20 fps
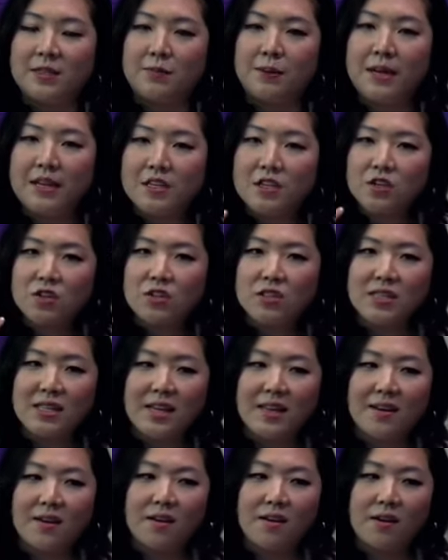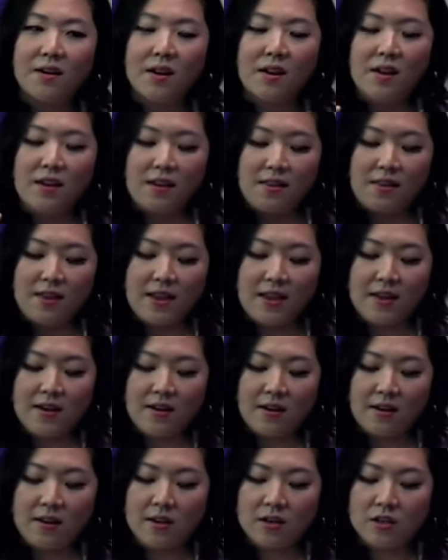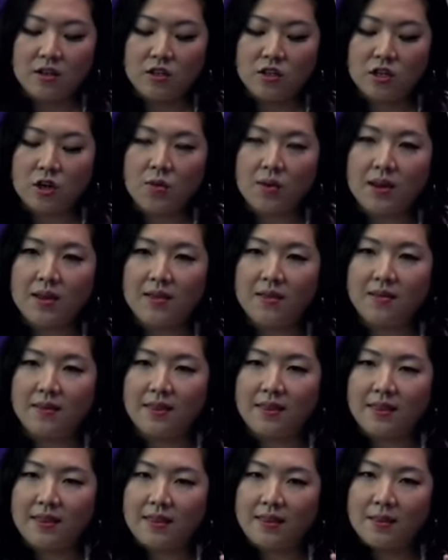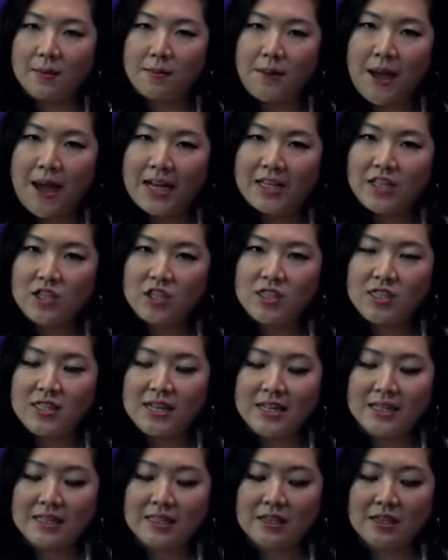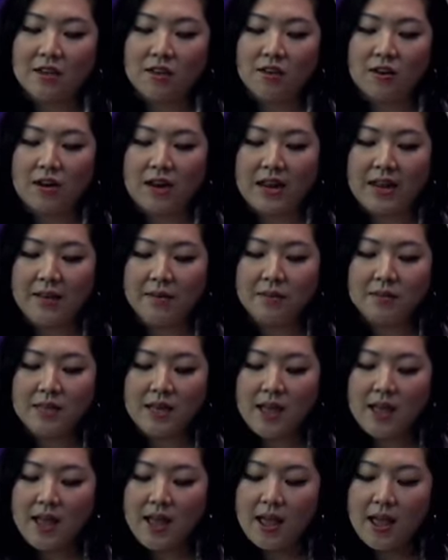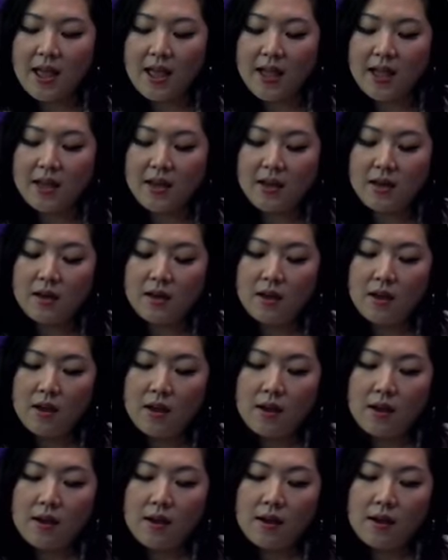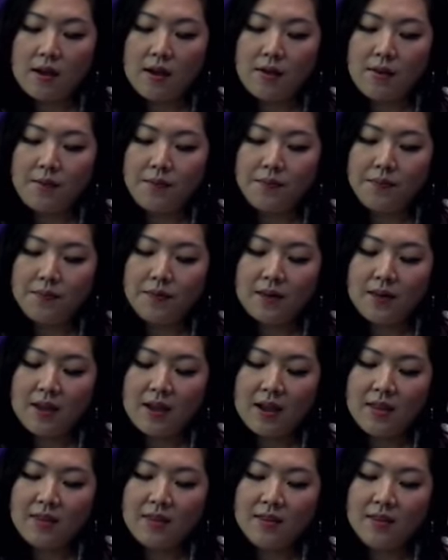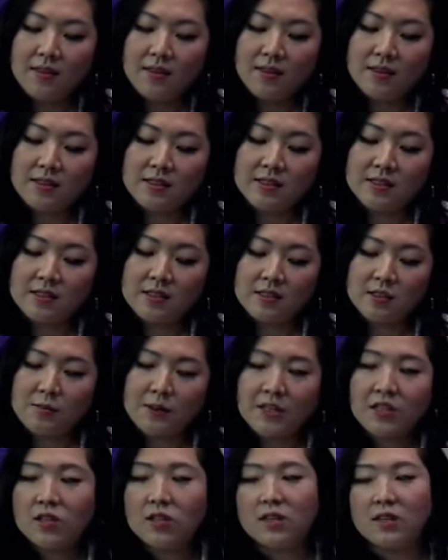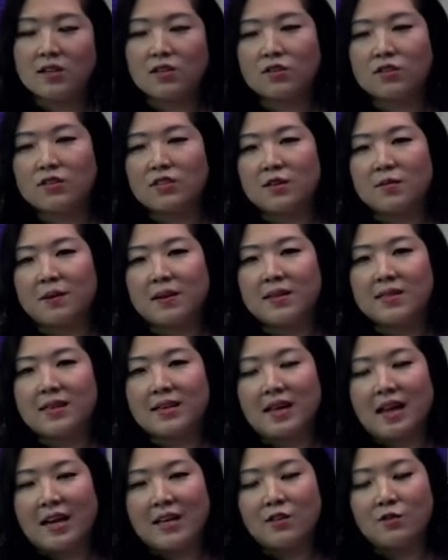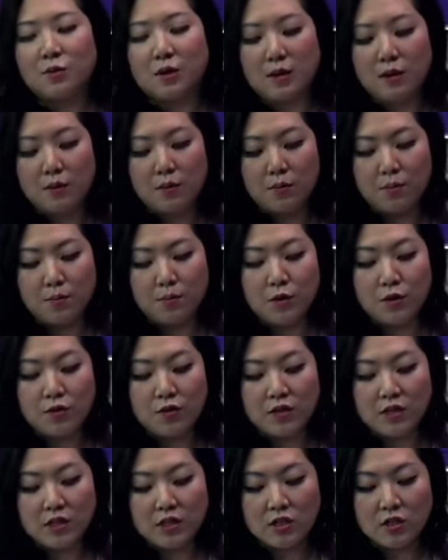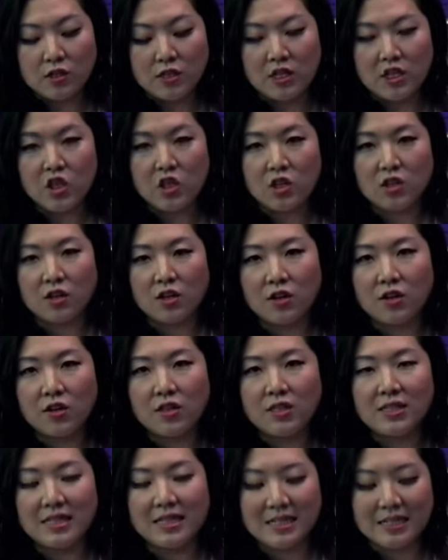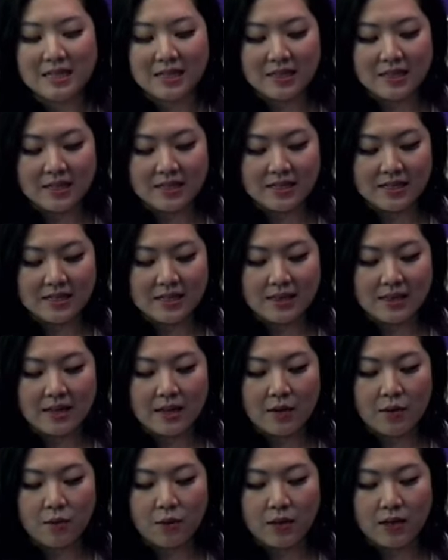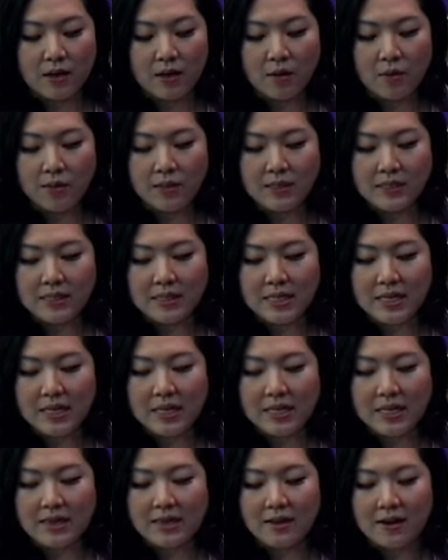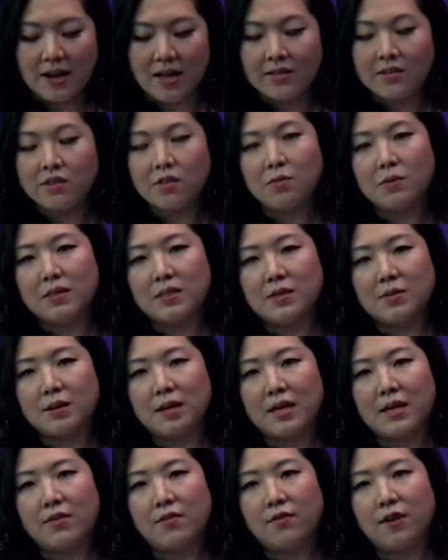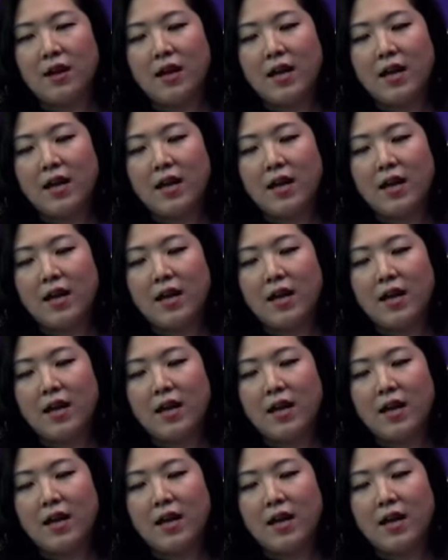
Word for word: pictures that are that are showing the badges next to their names and um, I think this is especially interesting because like as we move into digital currencies and things like that, we always think that there has to be some kind of